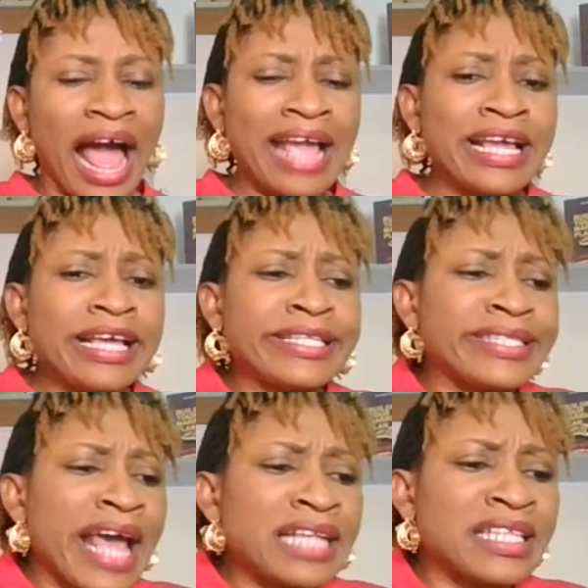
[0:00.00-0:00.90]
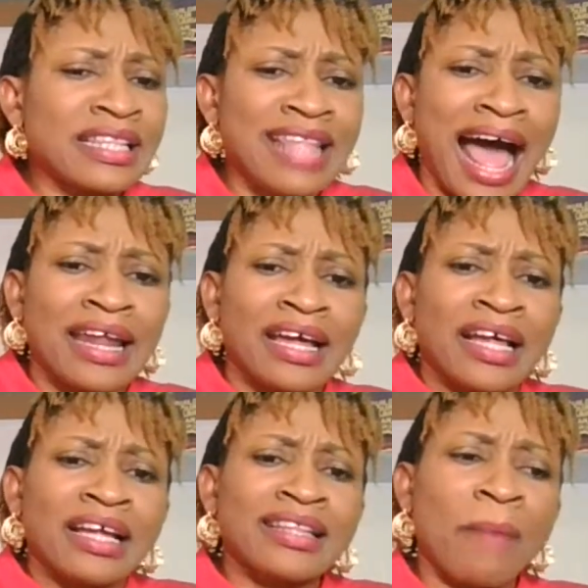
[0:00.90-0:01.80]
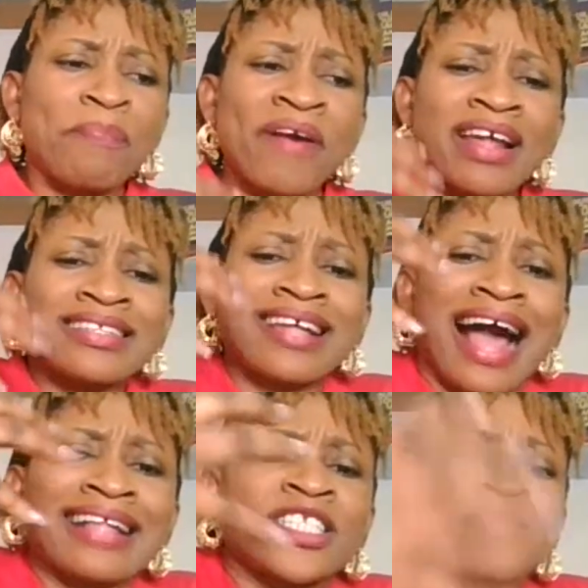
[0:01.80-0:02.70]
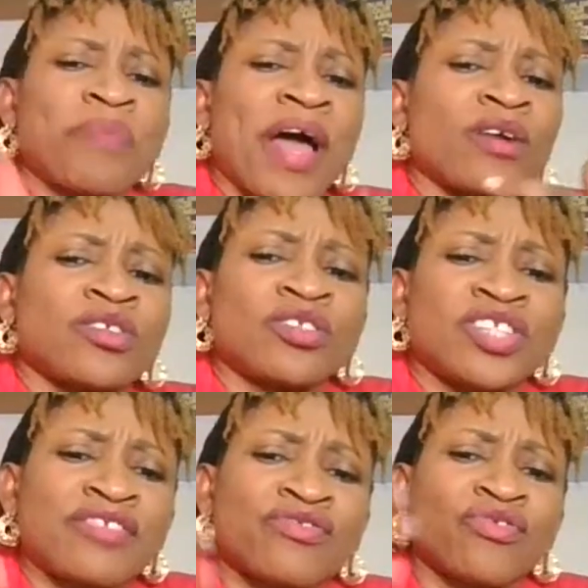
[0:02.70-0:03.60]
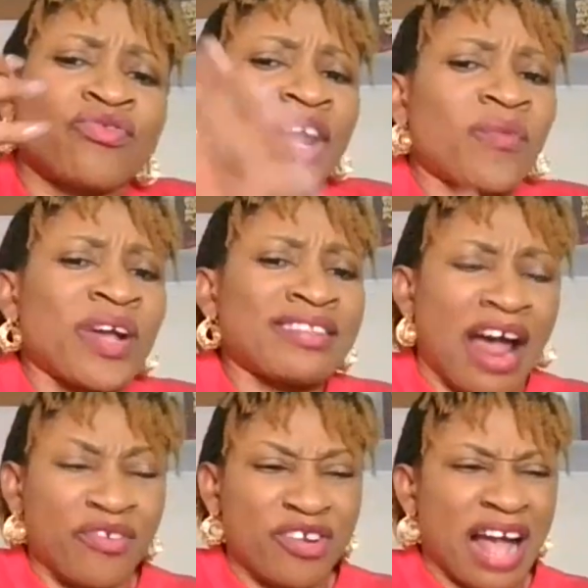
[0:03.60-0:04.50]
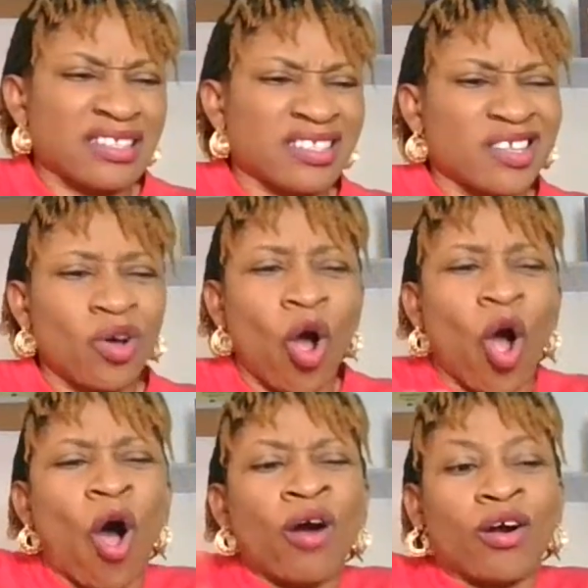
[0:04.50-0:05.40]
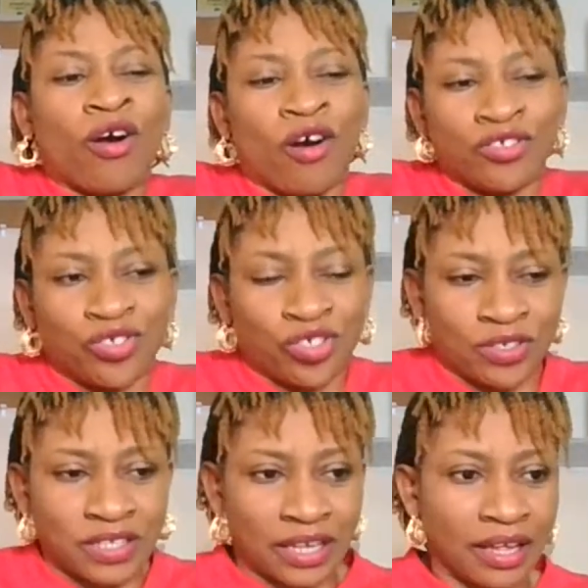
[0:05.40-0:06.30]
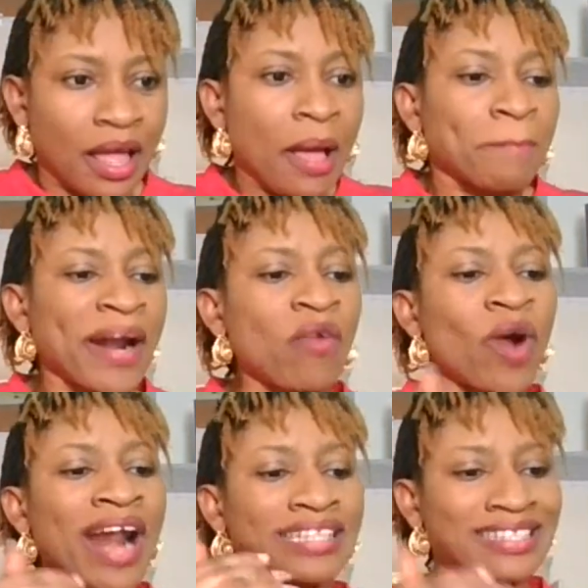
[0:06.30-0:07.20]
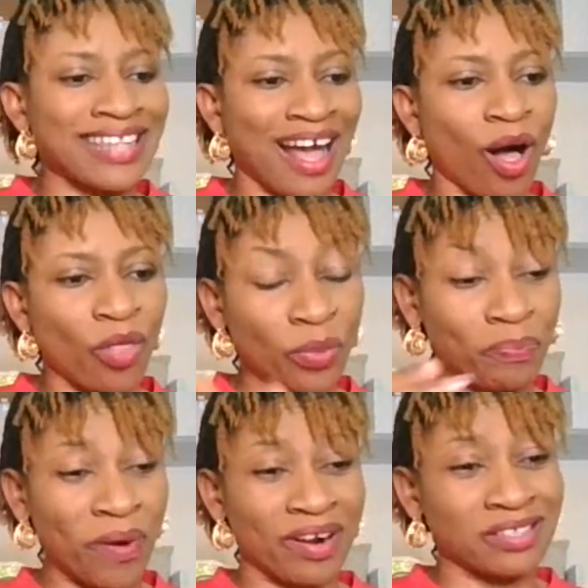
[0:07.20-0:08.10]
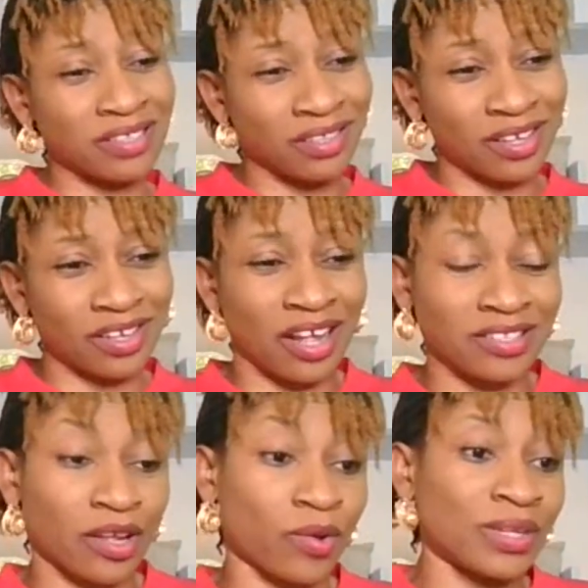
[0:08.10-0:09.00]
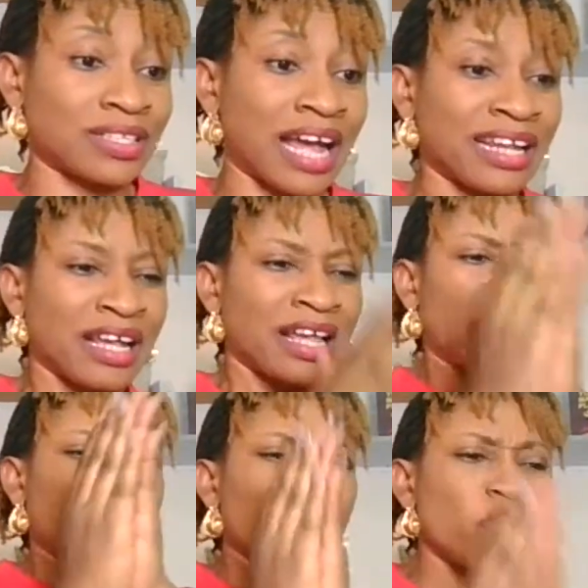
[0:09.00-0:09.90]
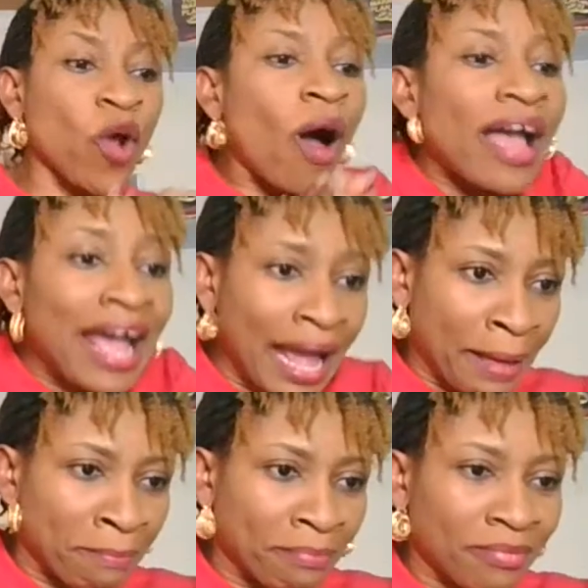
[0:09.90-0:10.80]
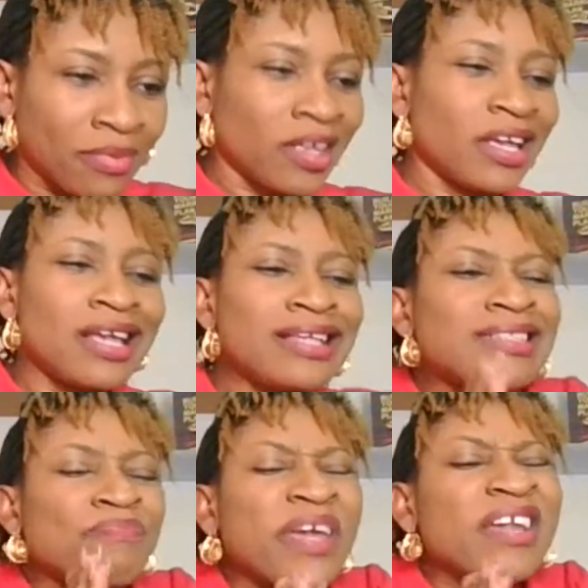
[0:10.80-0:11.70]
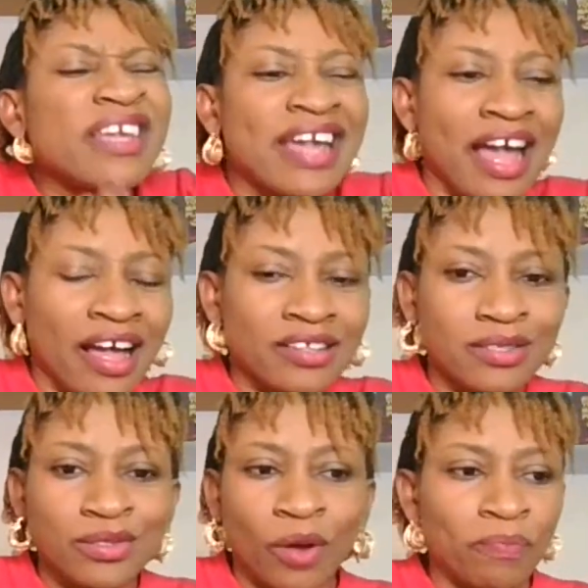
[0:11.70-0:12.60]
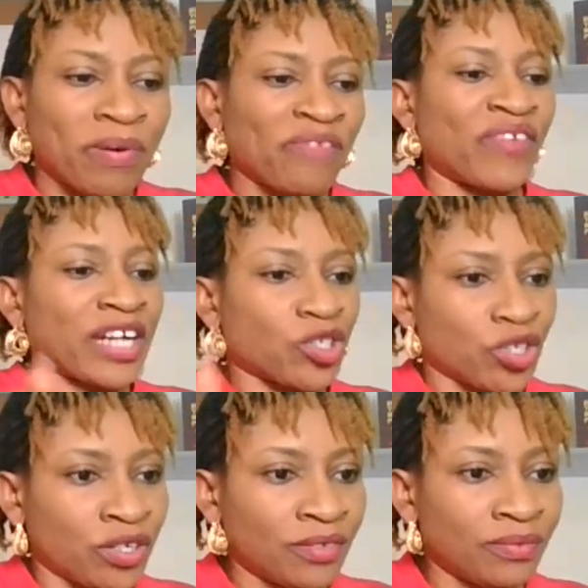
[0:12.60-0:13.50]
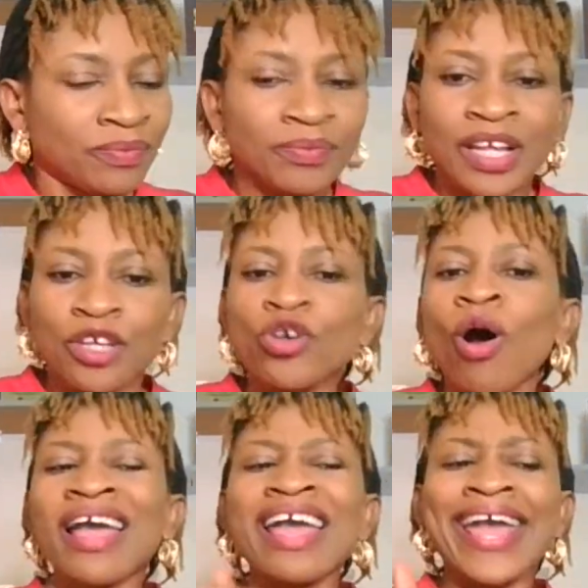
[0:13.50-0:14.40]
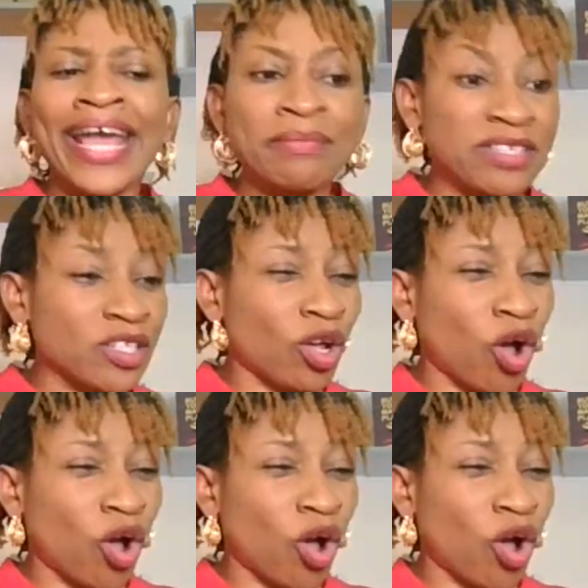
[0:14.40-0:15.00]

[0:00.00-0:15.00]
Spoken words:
He says it that parents cast spells on their children when they are reacting unconsciously. But what I tell the parents in the inner circle is that your aim is being here is not perfection. Your aim is